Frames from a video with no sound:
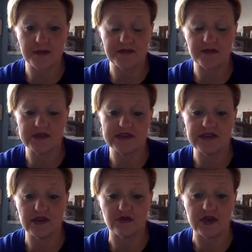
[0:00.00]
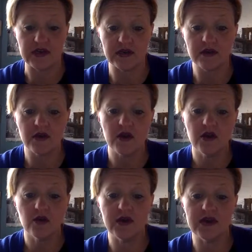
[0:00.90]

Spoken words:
If we see green, we